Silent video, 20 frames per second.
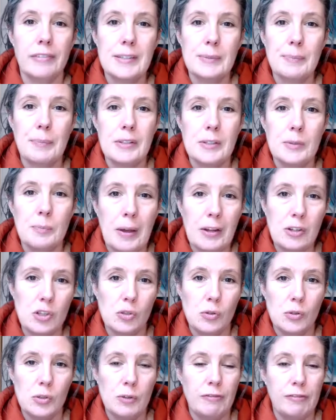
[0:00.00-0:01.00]
It's my
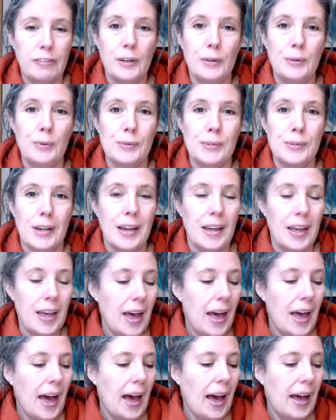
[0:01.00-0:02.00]
special folder,
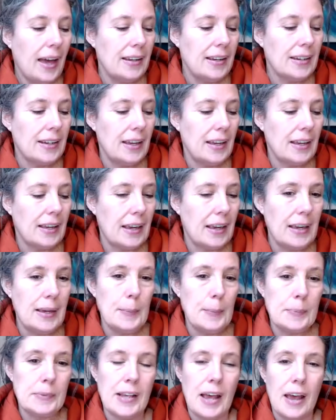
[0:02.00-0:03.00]
and it
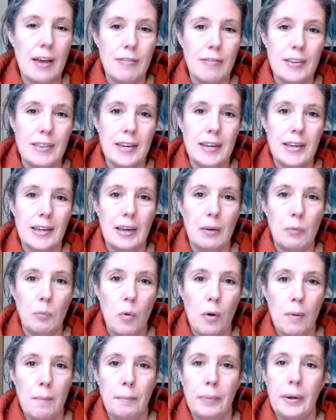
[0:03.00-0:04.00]
keeps everything in
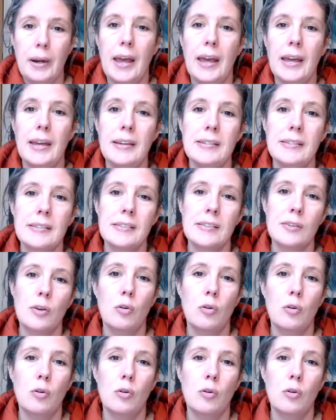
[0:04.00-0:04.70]
one place,